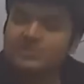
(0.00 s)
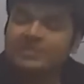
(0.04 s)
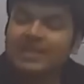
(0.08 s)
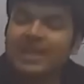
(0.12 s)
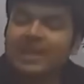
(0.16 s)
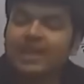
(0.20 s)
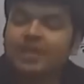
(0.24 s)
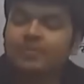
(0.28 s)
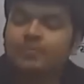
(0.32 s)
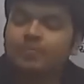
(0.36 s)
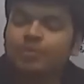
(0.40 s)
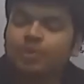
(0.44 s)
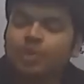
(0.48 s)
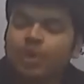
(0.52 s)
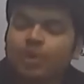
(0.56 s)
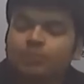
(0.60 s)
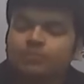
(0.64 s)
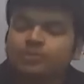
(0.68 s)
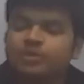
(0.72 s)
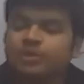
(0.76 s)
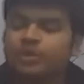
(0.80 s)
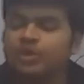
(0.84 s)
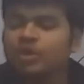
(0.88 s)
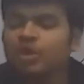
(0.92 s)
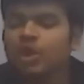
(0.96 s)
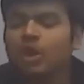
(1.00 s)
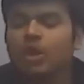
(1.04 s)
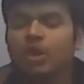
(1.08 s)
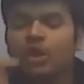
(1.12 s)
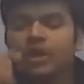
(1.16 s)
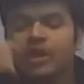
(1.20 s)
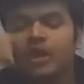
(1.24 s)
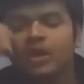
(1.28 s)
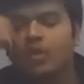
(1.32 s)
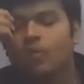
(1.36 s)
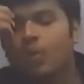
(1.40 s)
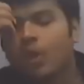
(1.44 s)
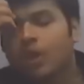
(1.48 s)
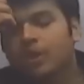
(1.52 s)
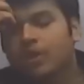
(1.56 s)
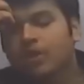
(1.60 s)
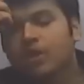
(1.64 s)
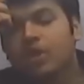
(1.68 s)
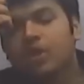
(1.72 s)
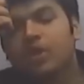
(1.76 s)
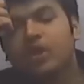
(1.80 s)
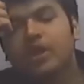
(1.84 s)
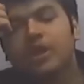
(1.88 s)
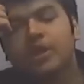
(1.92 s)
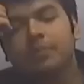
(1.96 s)
selling put option, you're earning what?
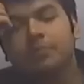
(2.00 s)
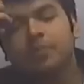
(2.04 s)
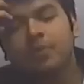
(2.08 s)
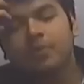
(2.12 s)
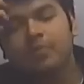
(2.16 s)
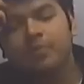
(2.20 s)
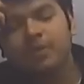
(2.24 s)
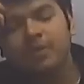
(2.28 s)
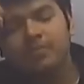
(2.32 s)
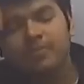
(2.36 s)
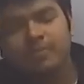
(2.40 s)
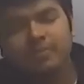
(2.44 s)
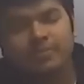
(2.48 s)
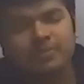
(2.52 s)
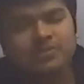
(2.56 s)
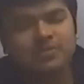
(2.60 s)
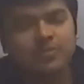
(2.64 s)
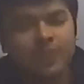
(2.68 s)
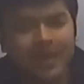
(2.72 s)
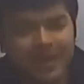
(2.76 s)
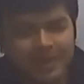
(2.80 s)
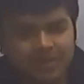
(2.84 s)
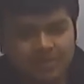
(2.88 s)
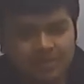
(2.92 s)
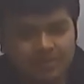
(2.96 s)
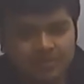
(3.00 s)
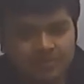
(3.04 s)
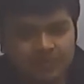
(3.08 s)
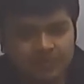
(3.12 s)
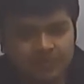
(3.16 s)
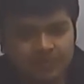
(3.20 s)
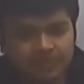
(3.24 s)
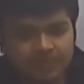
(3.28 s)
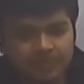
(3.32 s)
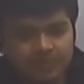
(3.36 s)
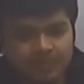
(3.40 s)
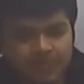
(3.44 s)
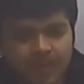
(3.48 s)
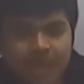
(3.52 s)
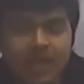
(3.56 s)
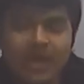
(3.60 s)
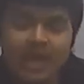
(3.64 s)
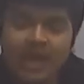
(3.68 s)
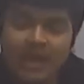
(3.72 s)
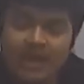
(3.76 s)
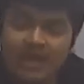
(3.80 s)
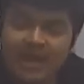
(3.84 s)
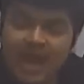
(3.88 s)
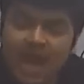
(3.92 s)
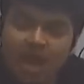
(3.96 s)
You're earning put premium as well.
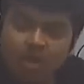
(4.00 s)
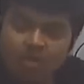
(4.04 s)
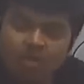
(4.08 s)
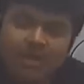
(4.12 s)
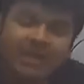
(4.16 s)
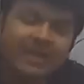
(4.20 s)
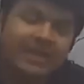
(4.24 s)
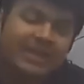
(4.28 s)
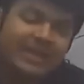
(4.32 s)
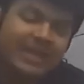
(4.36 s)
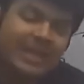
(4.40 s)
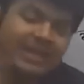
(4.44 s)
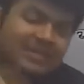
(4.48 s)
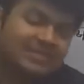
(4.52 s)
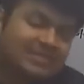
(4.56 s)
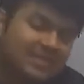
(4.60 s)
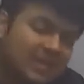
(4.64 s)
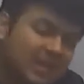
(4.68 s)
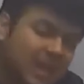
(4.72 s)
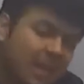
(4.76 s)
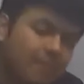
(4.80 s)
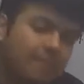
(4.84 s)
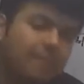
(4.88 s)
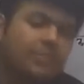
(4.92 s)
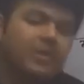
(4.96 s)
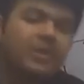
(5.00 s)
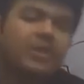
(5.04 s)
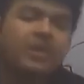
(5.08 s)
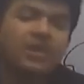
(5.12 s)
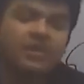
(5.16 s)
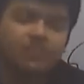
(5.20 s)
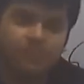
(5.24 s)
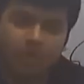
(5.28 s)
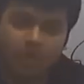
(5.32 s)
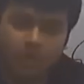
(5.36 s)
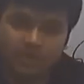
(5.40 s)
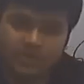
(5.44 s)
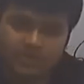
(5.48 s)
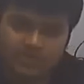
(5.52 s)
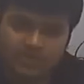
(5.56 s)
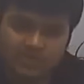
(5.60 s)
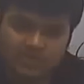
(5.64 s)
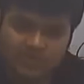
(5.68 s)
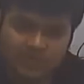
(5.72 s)
Now, in case the company defaults,